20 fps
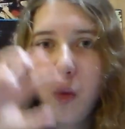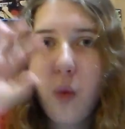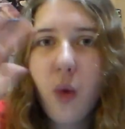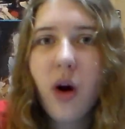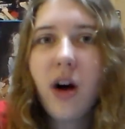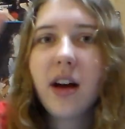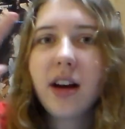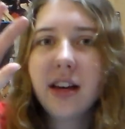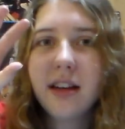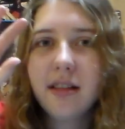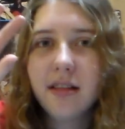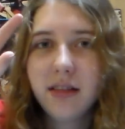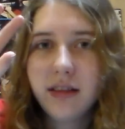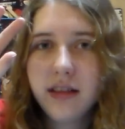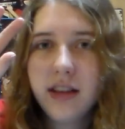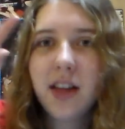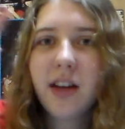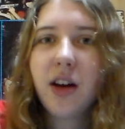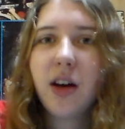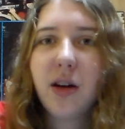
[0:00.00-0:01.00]
one,
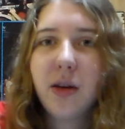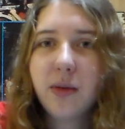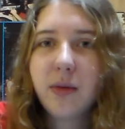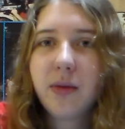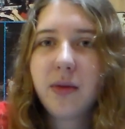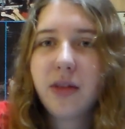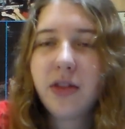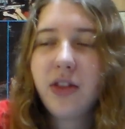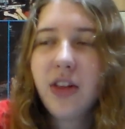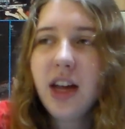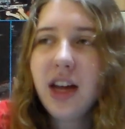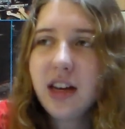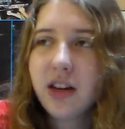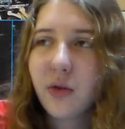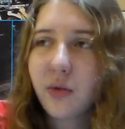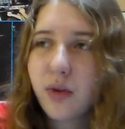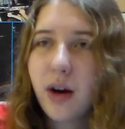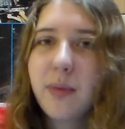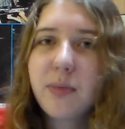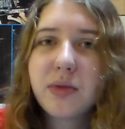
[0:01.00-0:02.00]
you know,
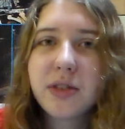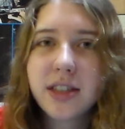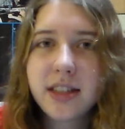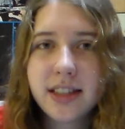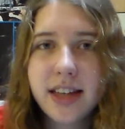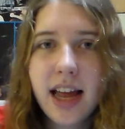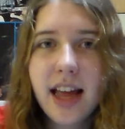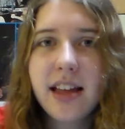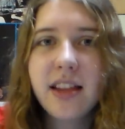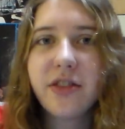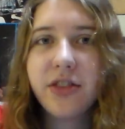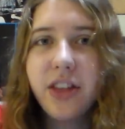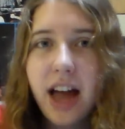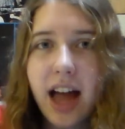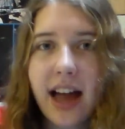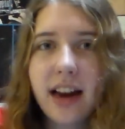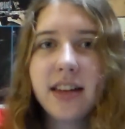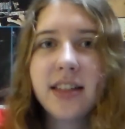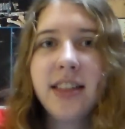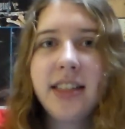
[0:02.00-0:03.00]
thing to represent
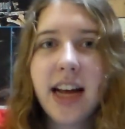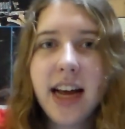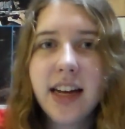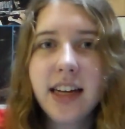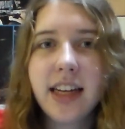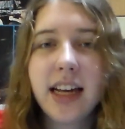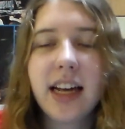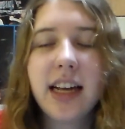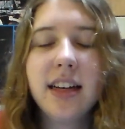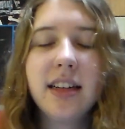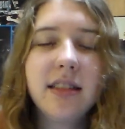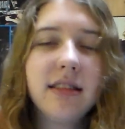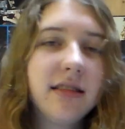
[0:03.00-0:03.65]
that decade,